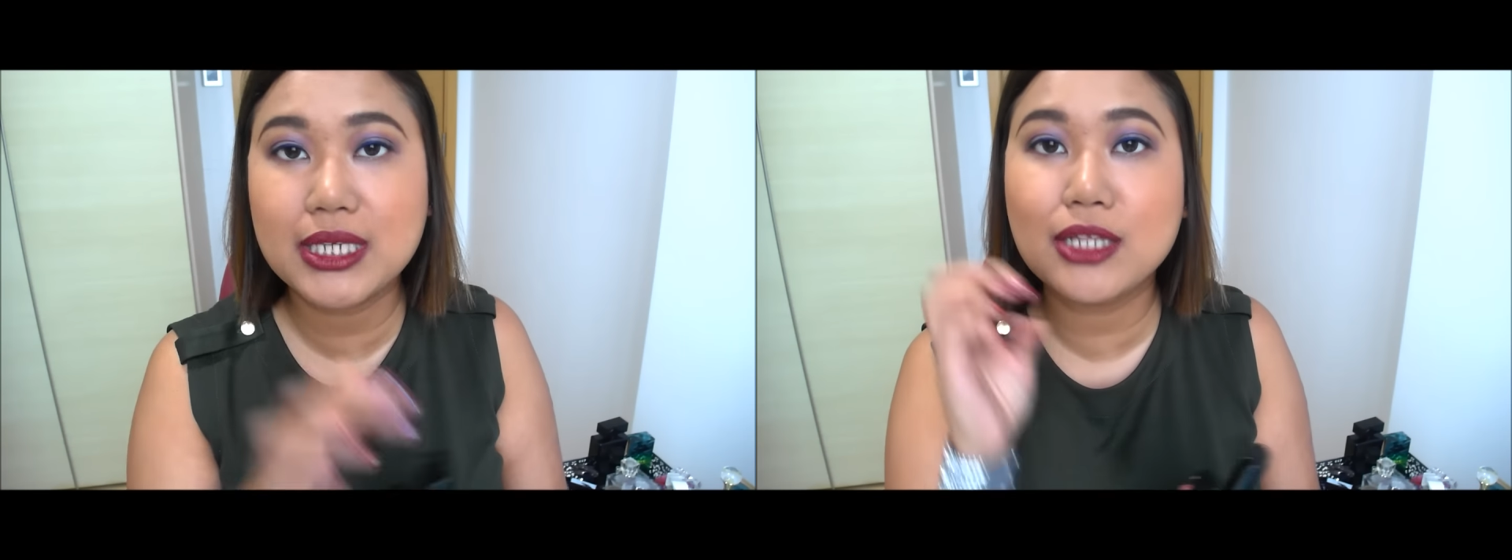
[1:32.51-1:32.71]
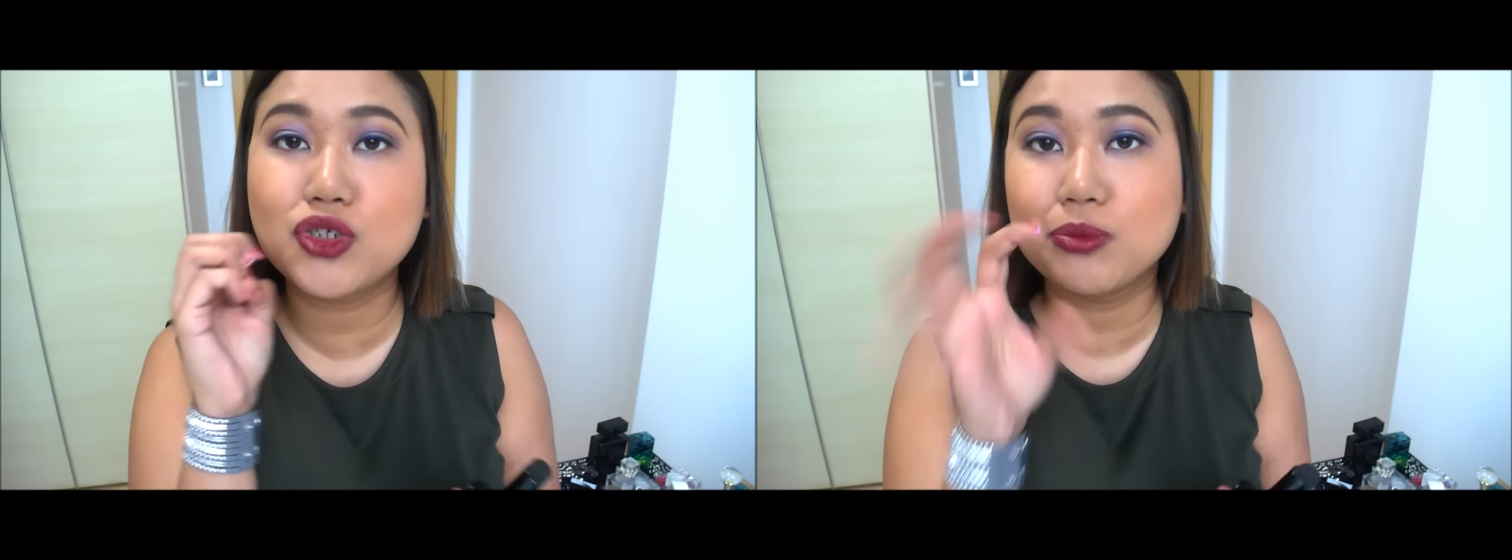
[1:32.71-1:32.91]

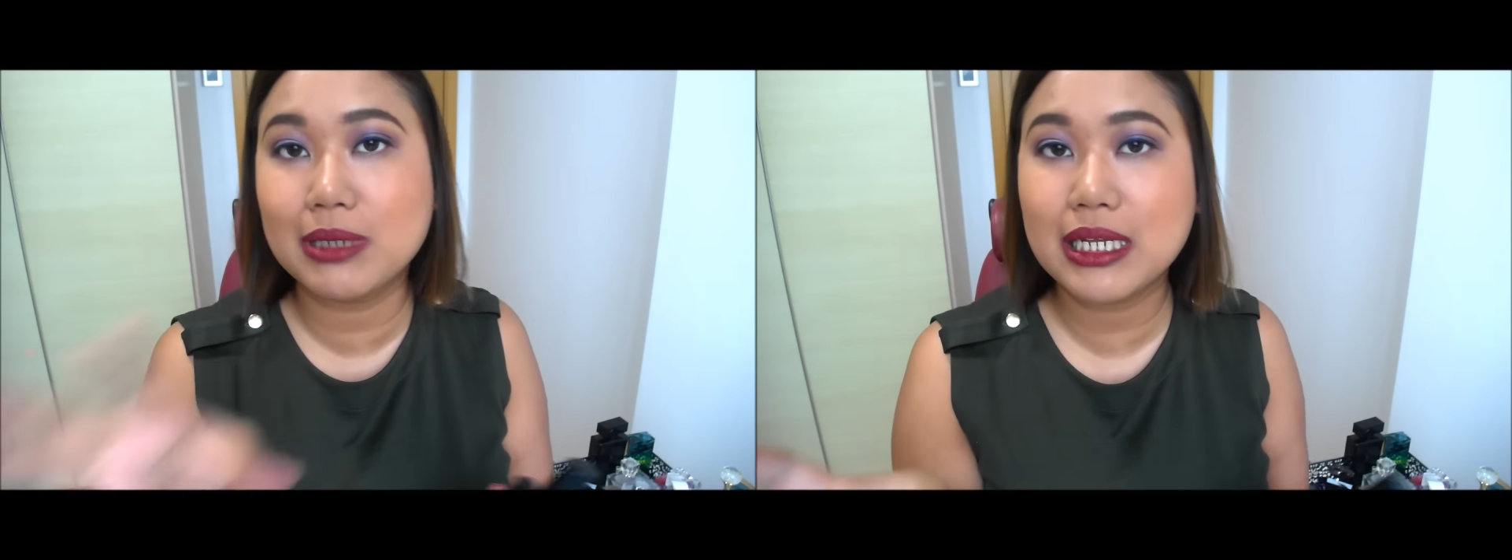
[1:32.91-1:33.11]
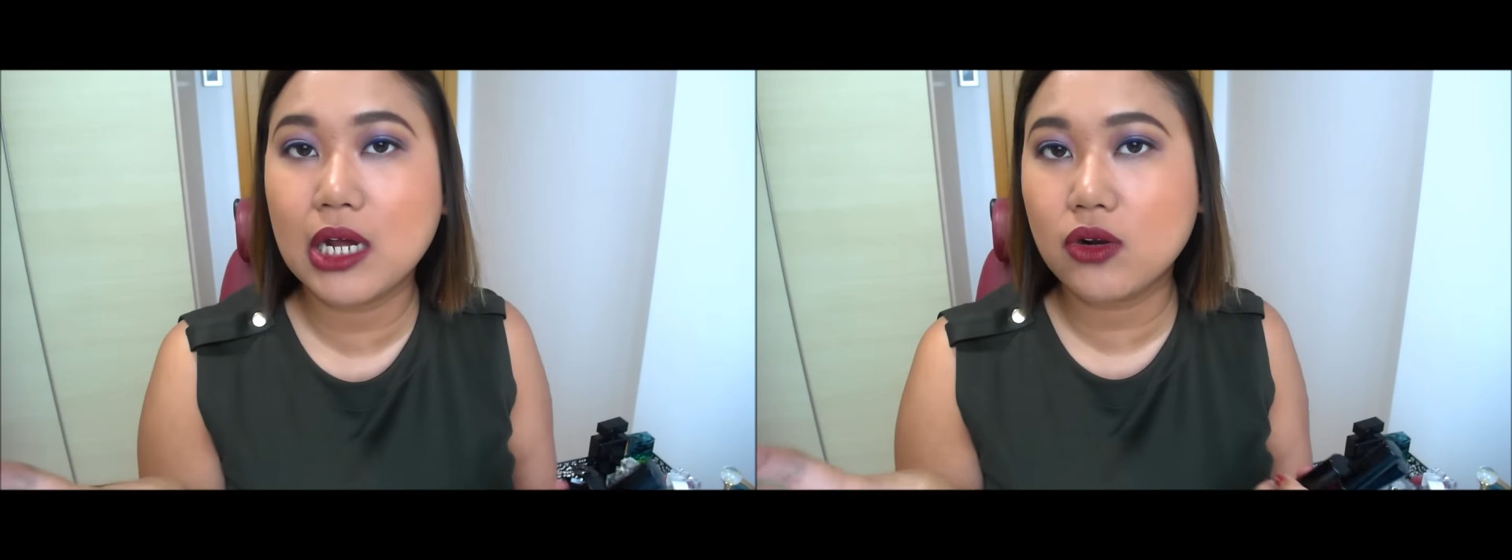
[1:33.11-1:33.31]
tend to
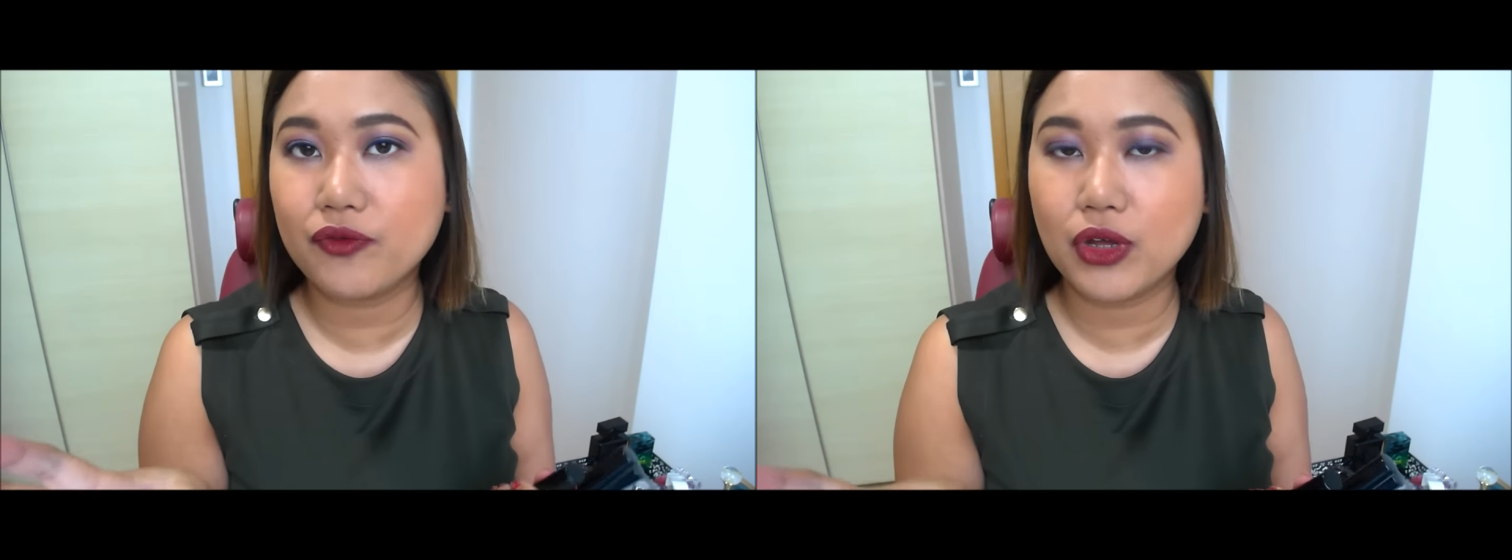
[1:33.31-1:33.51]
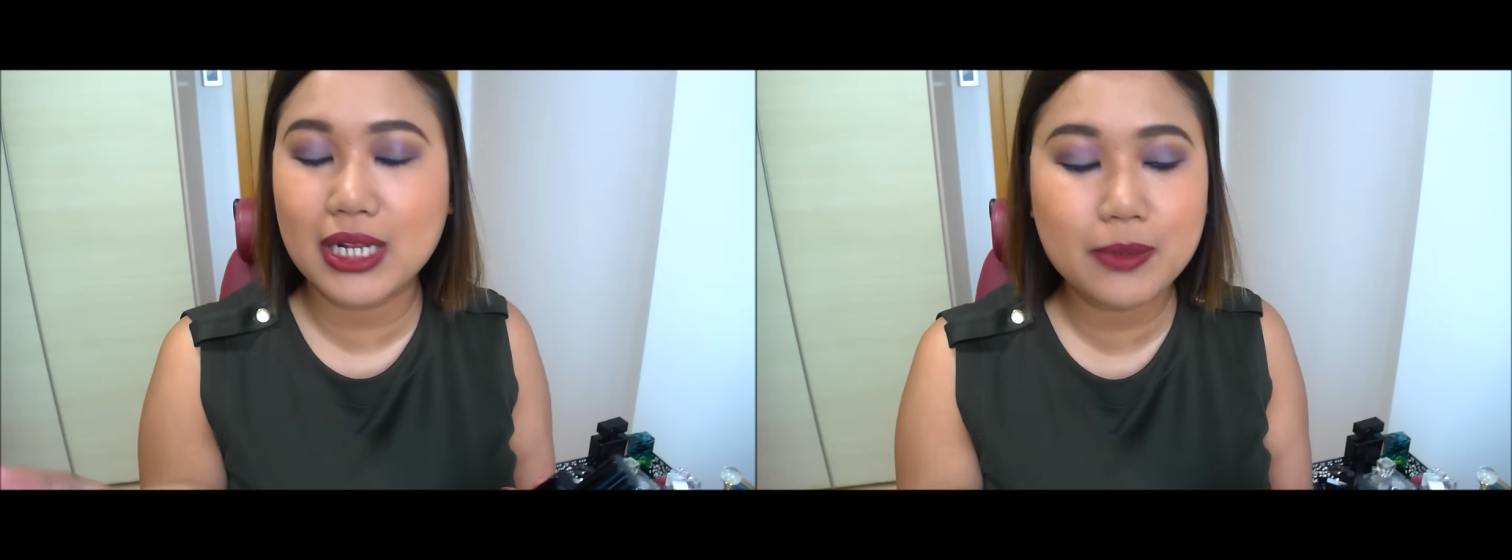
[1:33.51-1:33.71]
bleed out
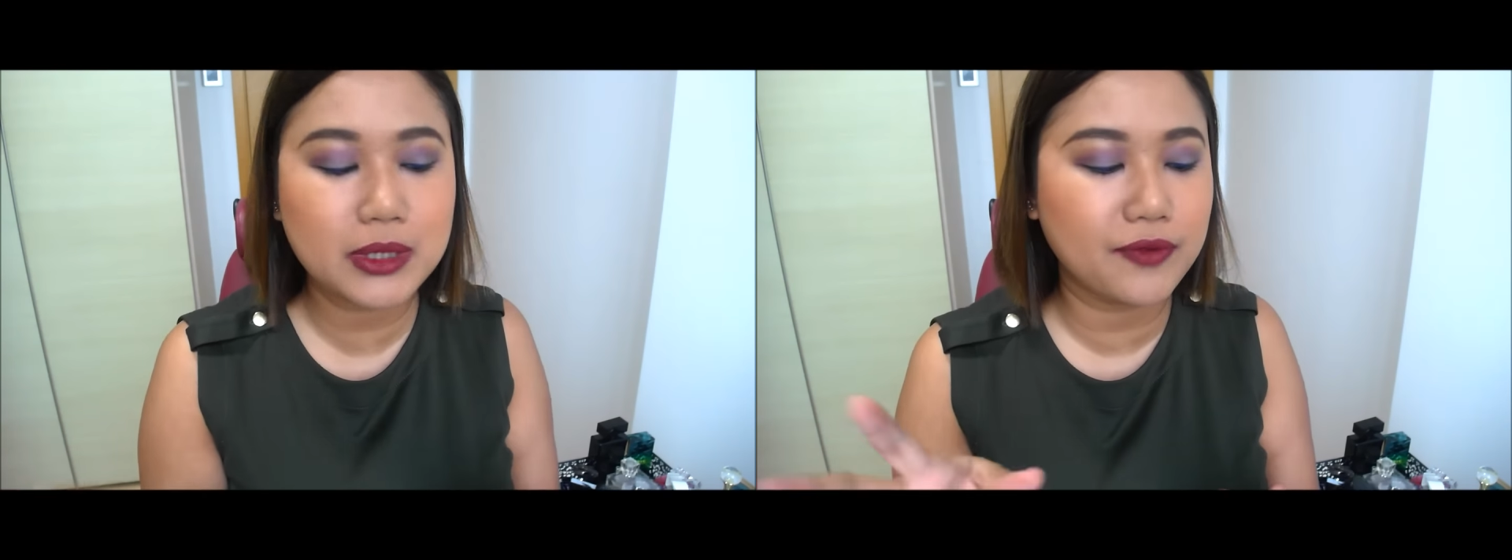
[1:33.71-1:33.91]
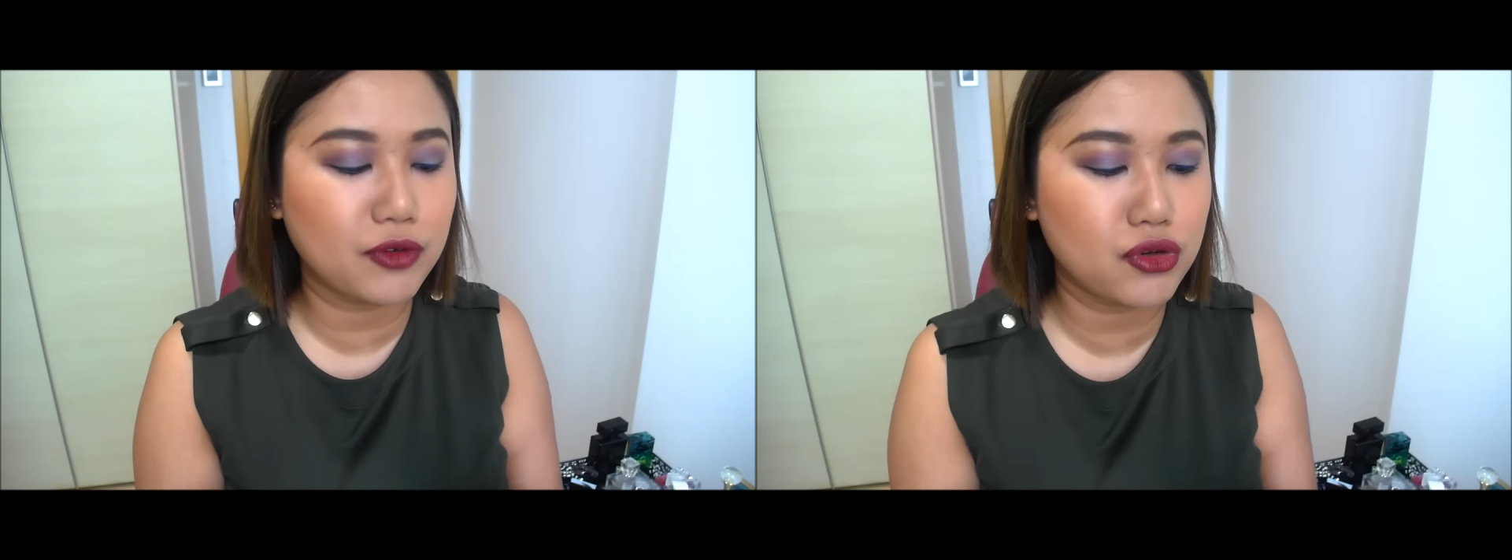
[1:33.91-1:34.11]
of your
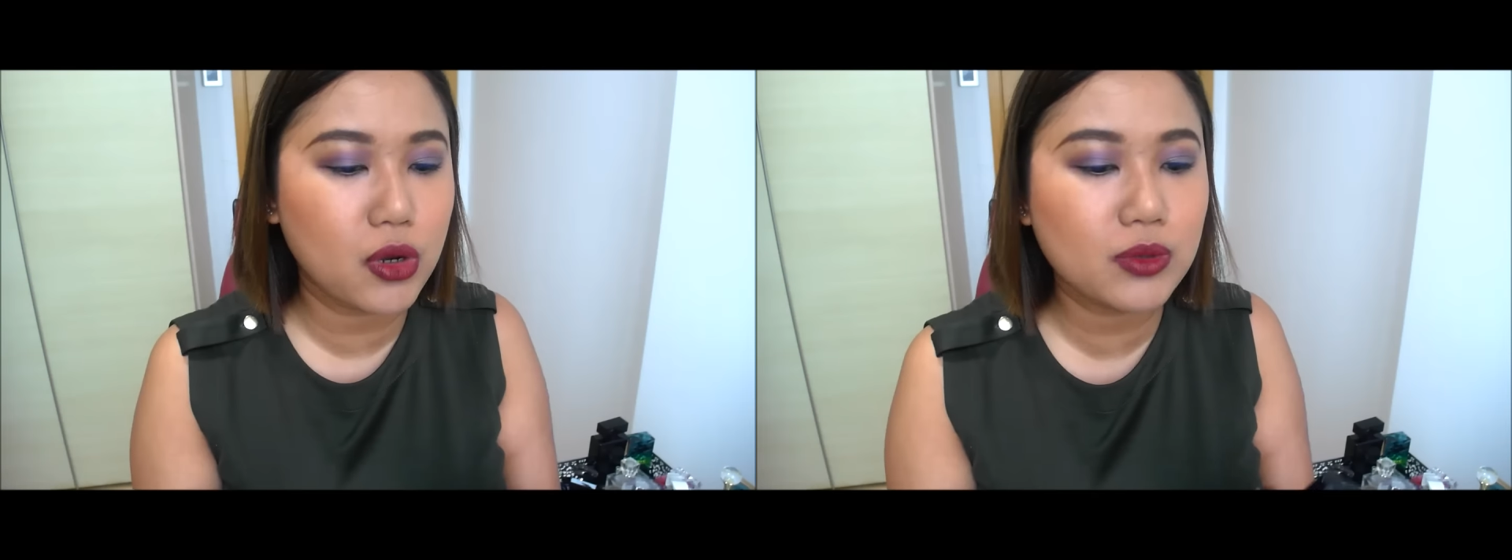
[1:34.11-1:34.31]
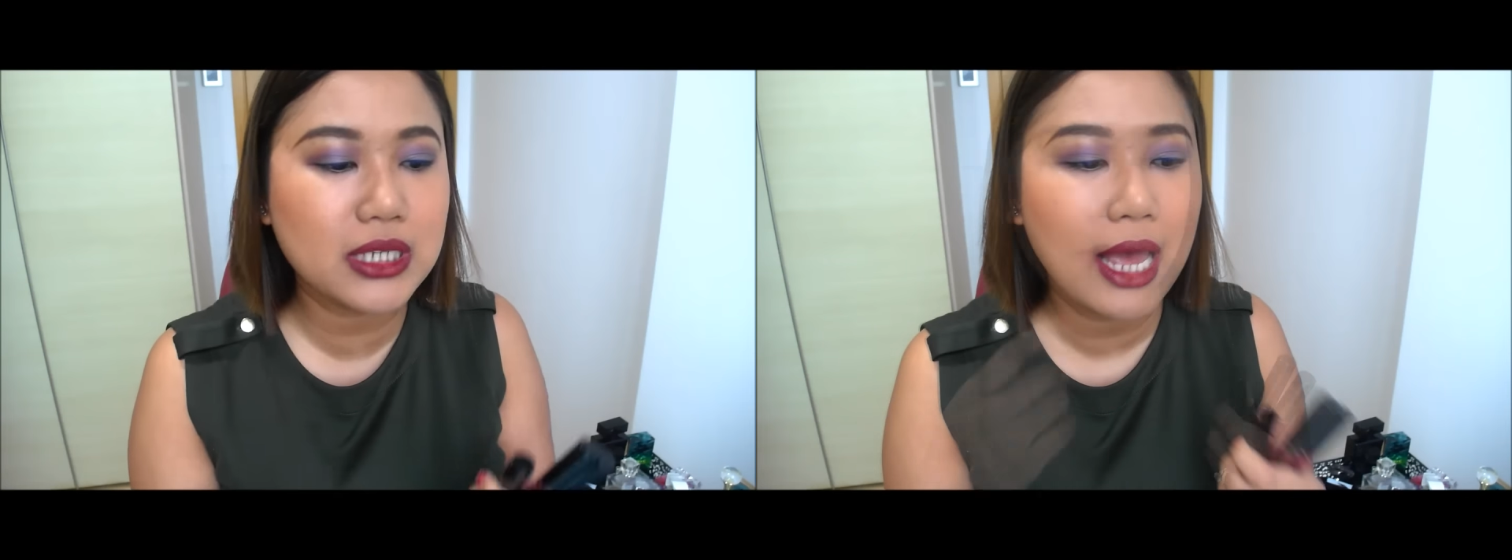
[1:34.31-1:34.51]
lips if you don't.